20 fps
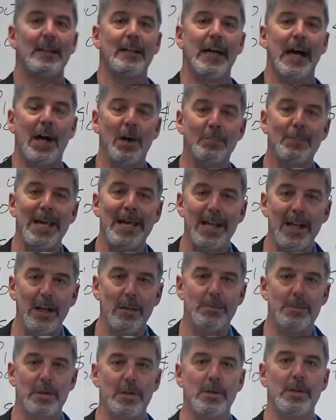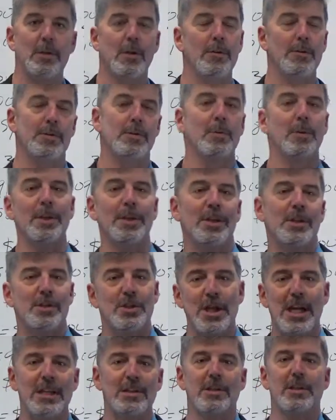I hope that helps you. You know, there's a really good
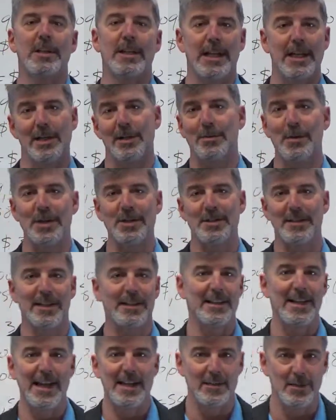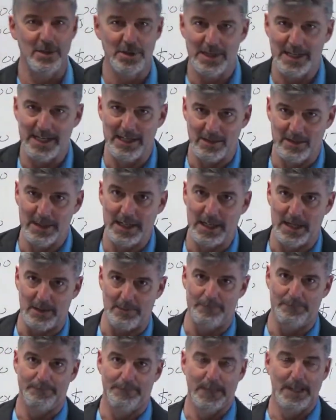chance you're going to get a question like that in your state
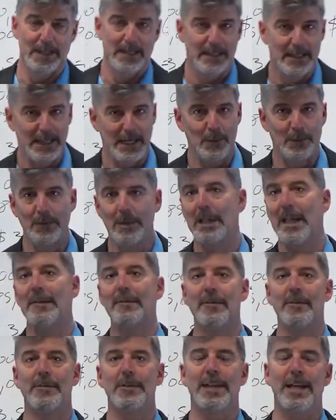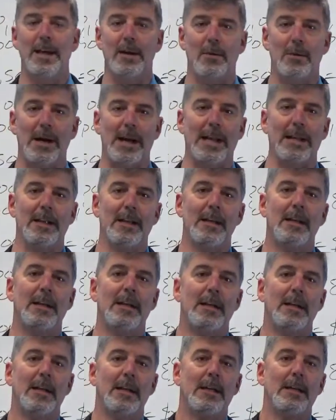exam. I would love if you get it right.
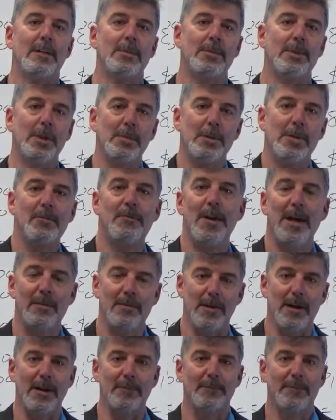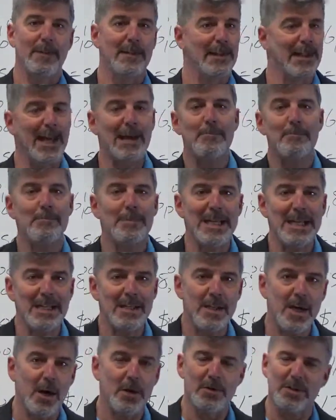Do me a favor. Let me
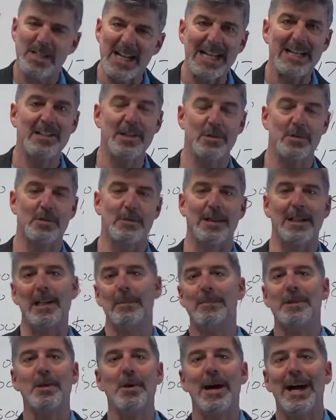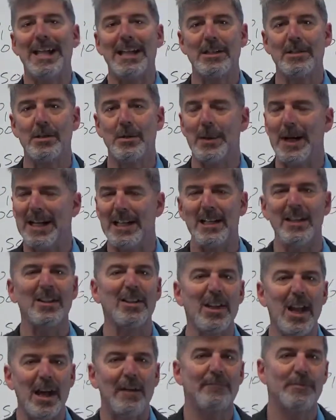know. Stay in touch with me. Let me know how you do. I'd
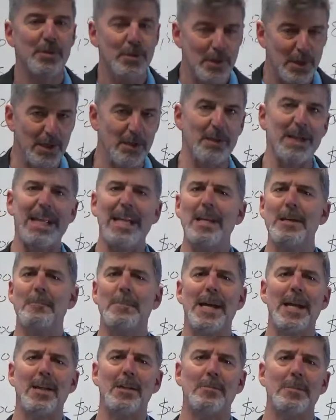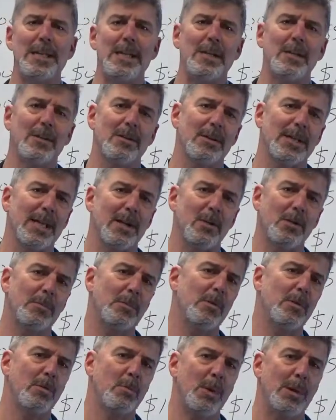love to hear. Email me or get a hold of
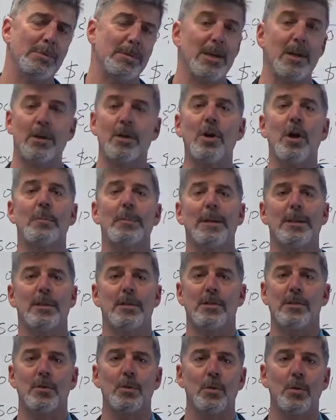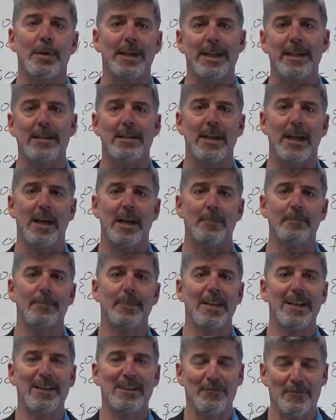me through the website or call me at the school
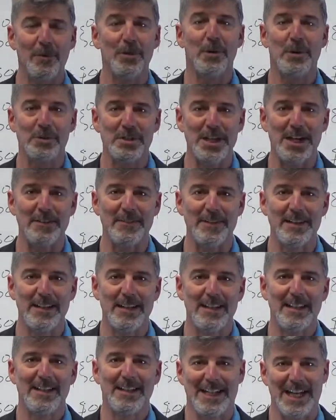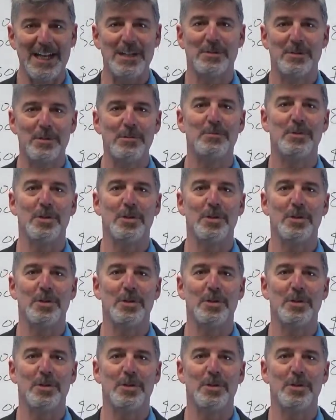anytime, four oh seven, eight two